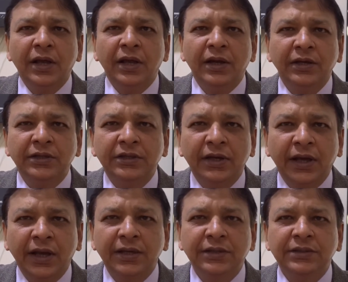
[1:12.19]

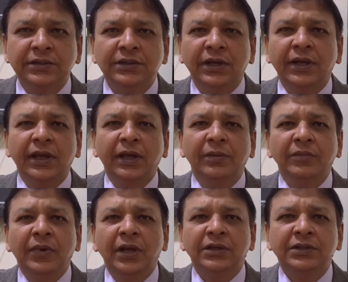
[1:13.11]
initialize the game,
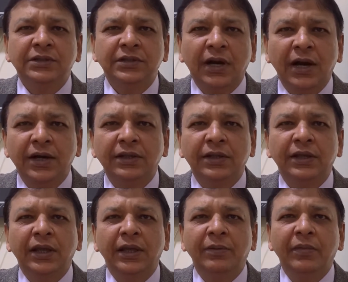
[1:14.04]
start the
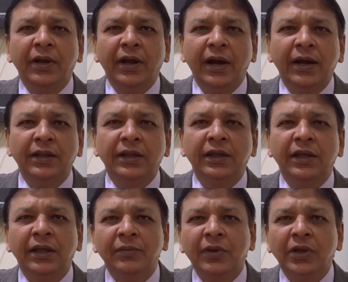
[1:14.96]
game, end the
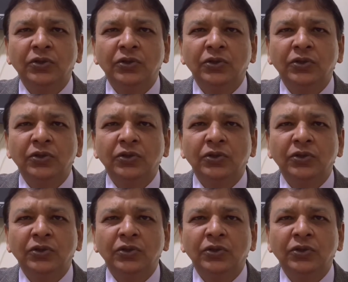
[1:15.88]
game.